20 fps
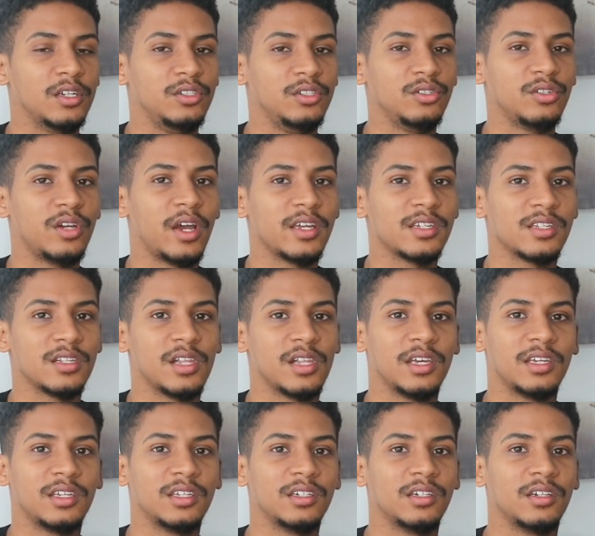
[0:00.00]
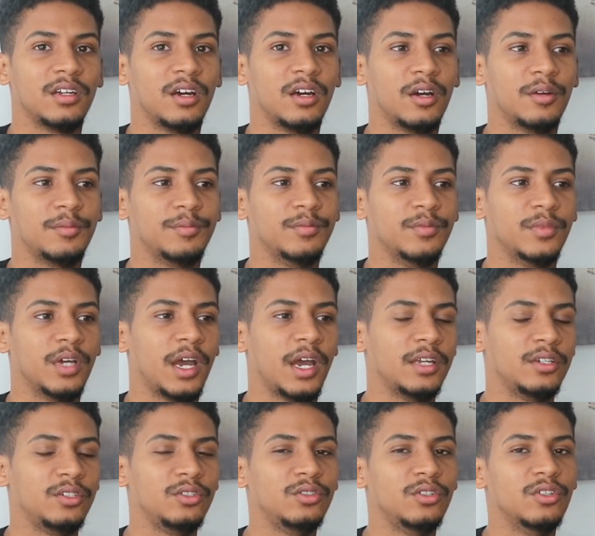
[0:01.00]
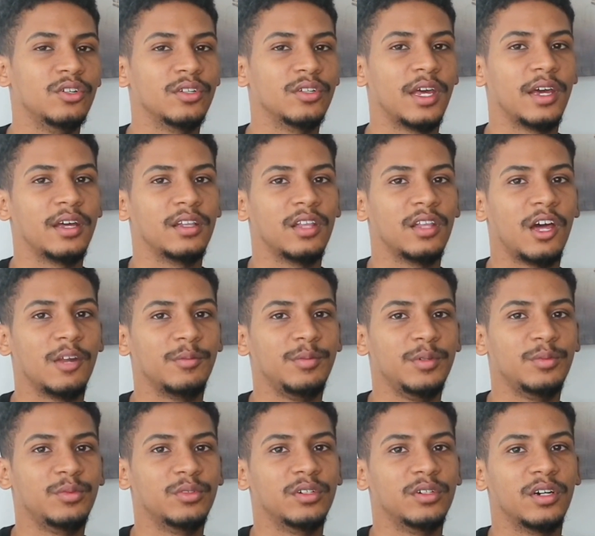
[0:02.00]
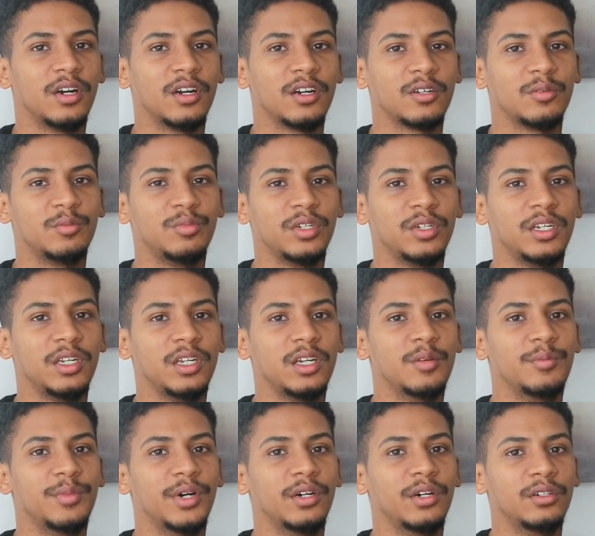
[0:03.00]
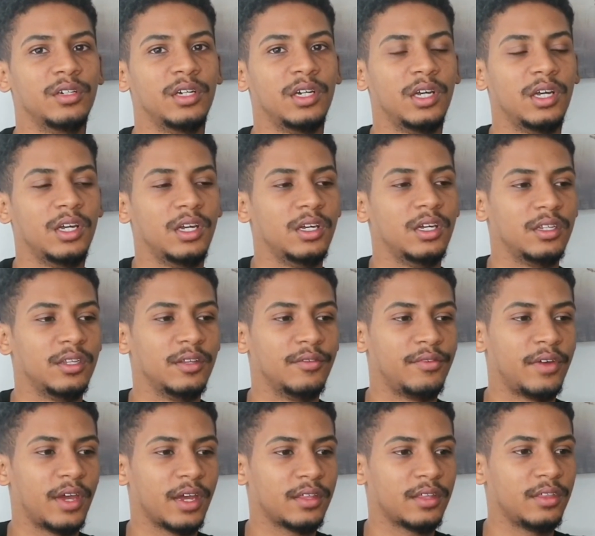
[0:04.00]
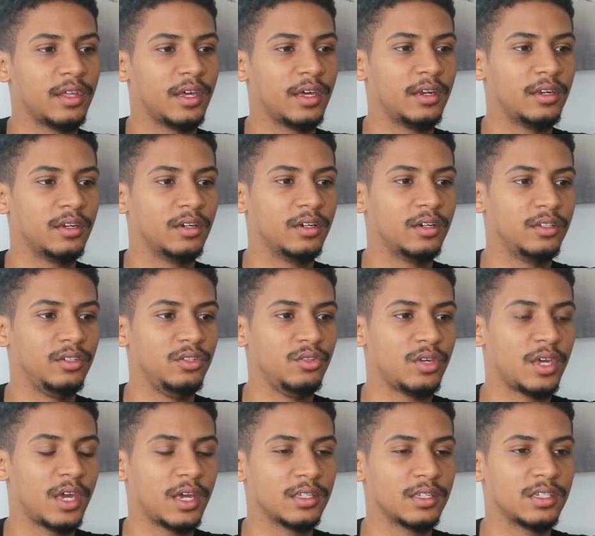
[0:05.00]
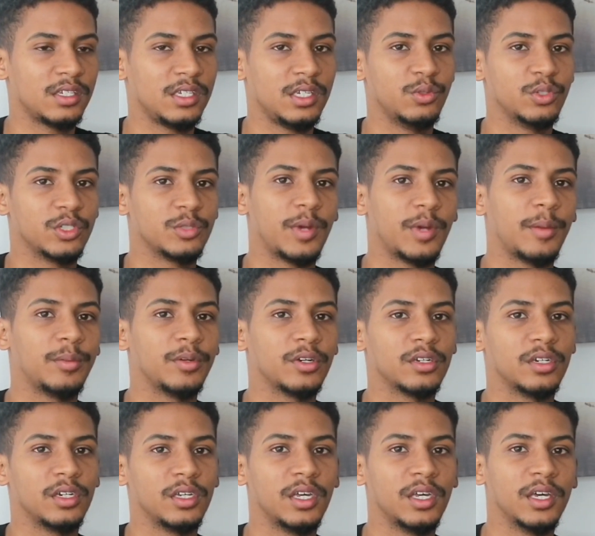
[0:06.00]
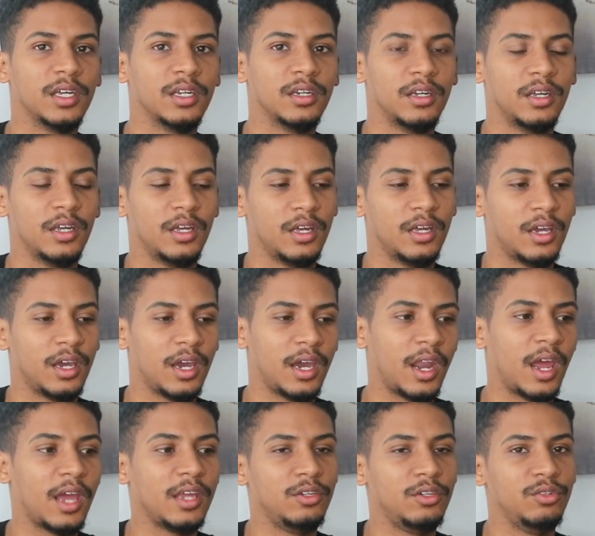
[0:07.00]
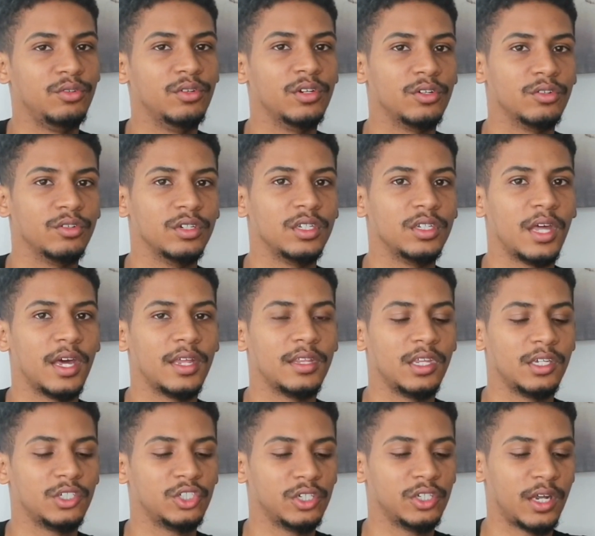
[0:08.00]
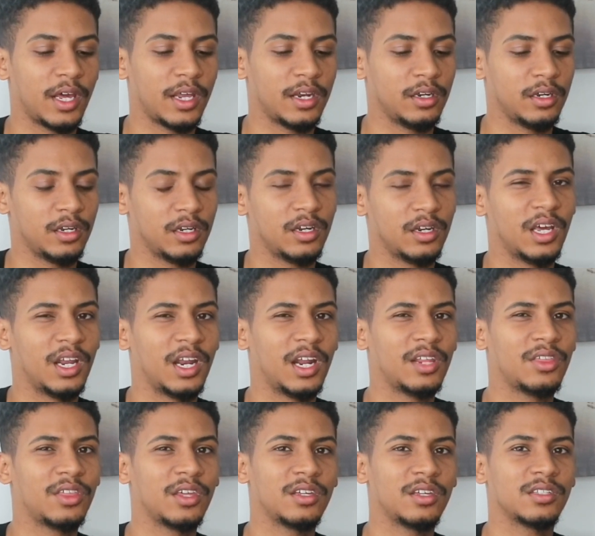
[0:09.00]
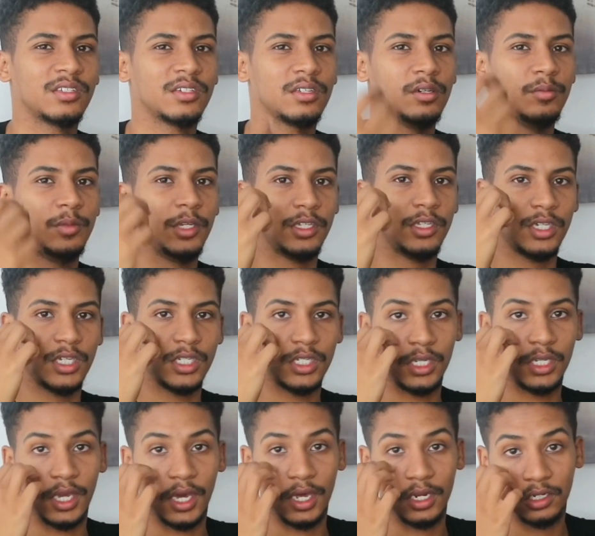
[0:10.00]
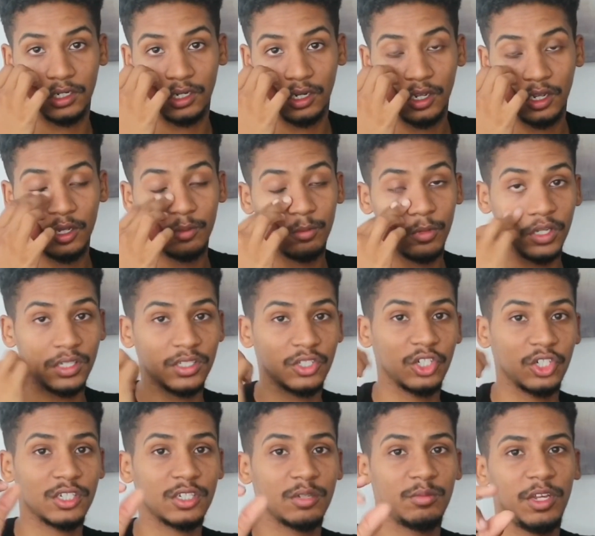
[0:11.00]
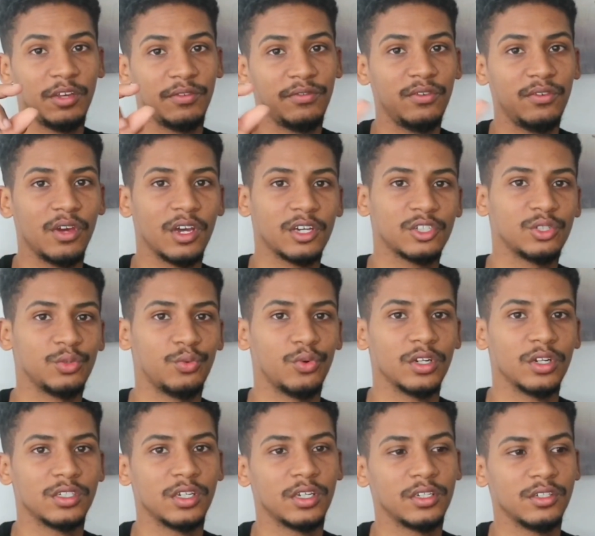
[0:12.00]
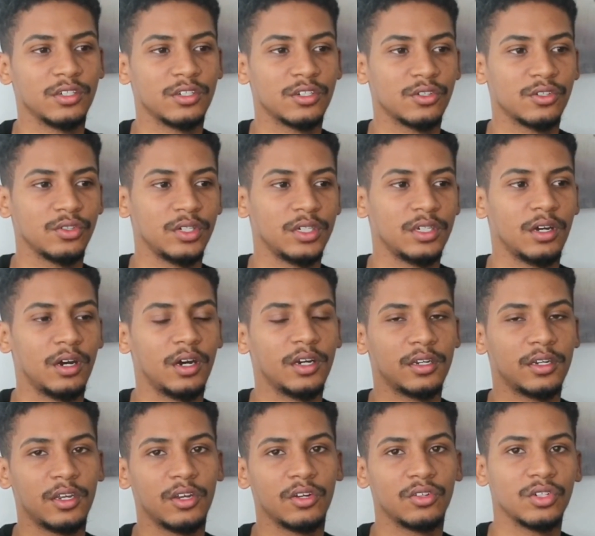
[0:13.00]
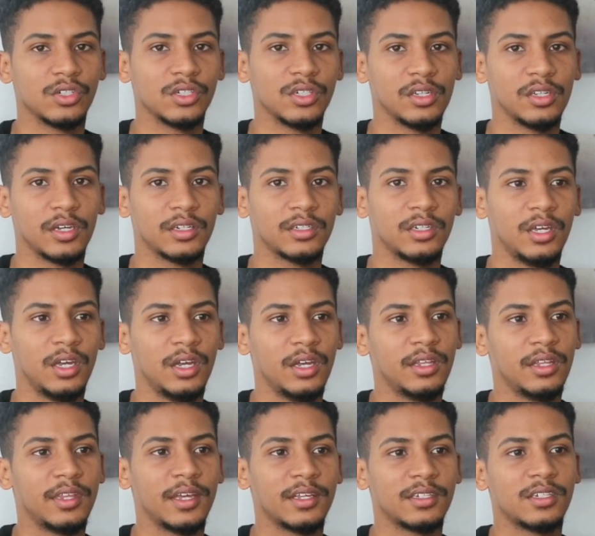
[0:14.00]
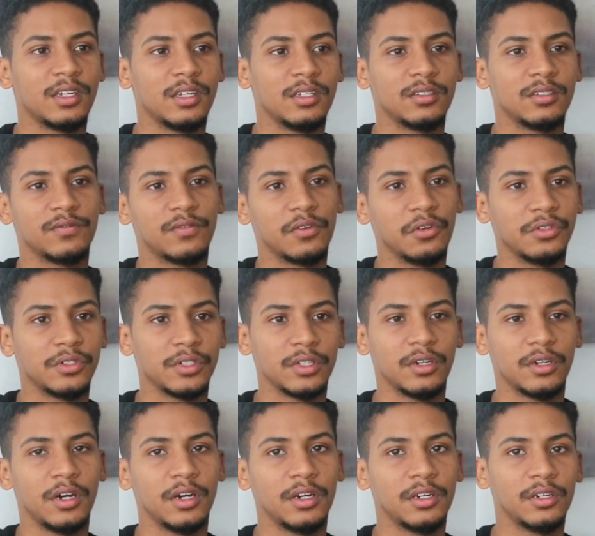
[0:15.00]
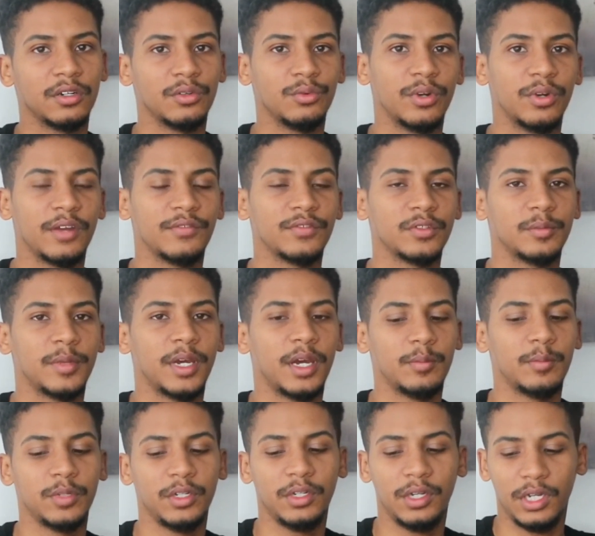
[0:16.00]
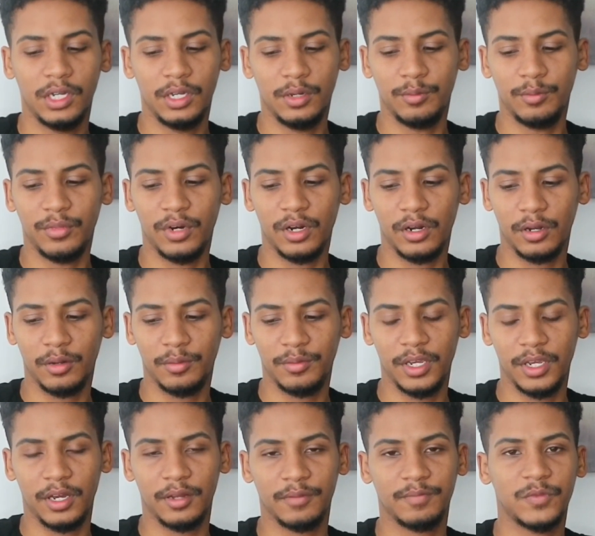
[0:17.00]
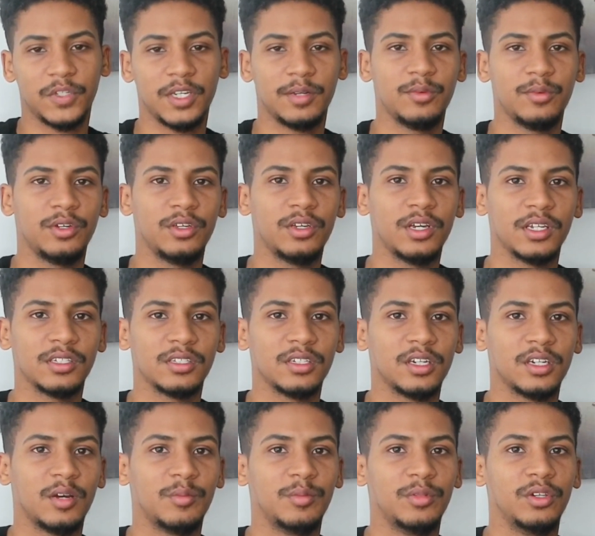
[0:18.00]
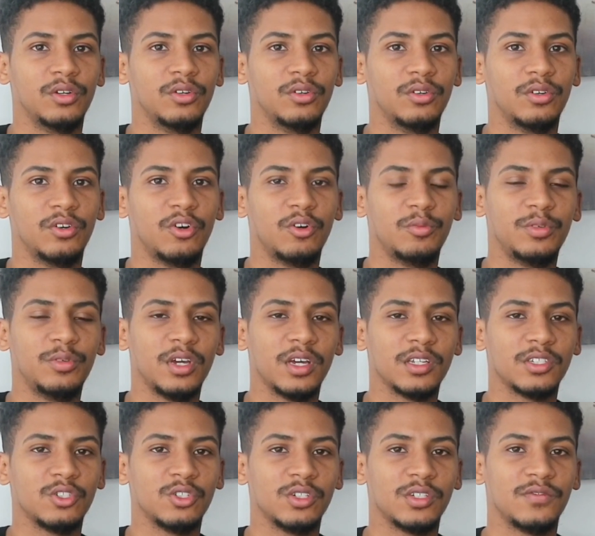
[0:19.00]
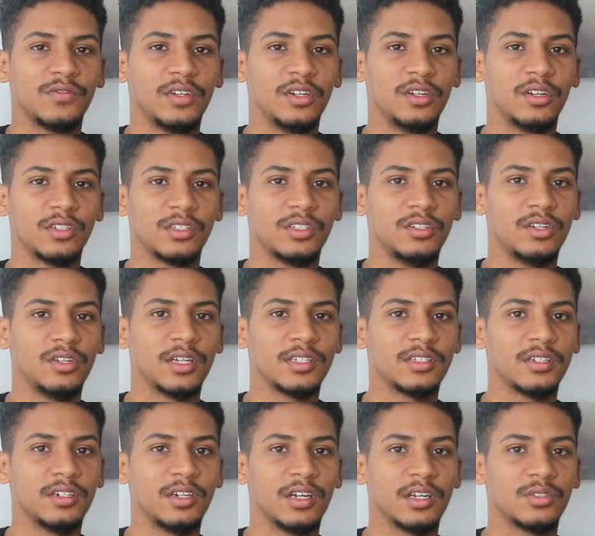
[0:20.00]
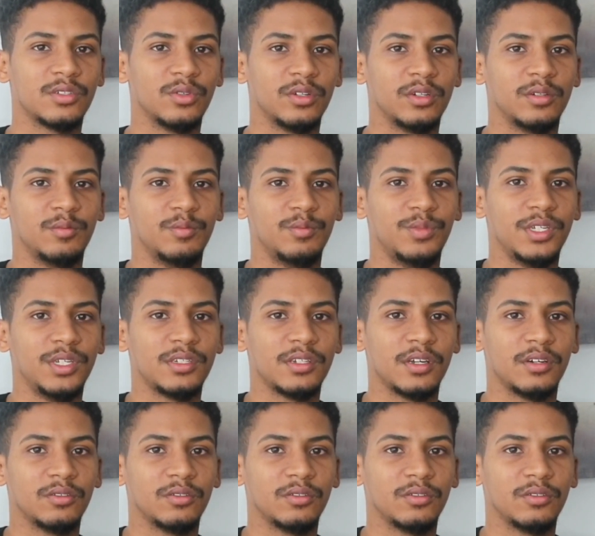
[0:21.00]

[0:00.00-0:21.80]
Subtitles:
Do you guys like it? I do know that a lot of people are complaining about the fact that you can't see which map you're gonna get, and I do agree that they should add it in, and I think it's gonna be an easy add-in because it's just gonna be a few extra words on the screen on character select that says Frozen Guard or whatever map. But yeah, tell me what you guys think down below. Hope you guys enjoyed this video. I'll see you guys in the next one. Peace